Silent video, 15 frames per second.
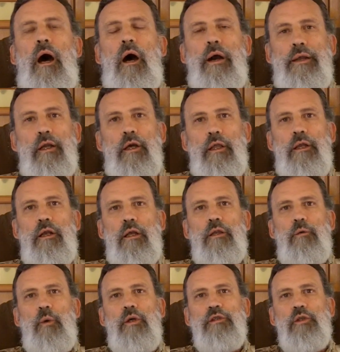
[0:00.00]
All right, in
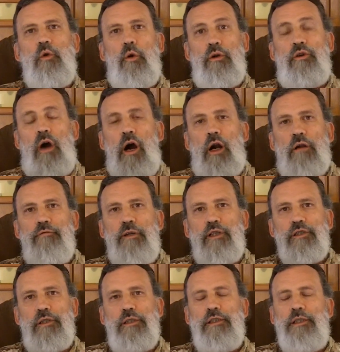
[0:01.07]
other words, in order to
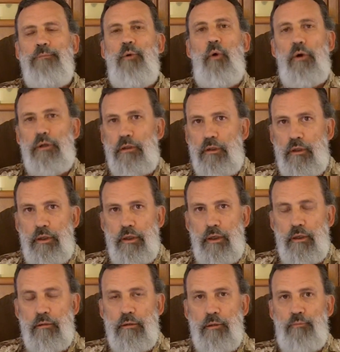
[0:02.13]
artificially support
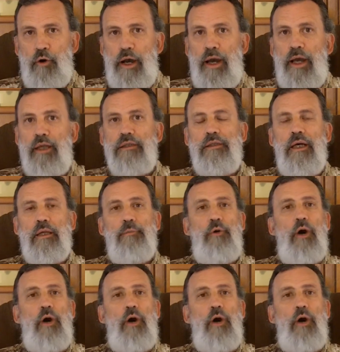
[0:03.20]
the, uh, the price. Now,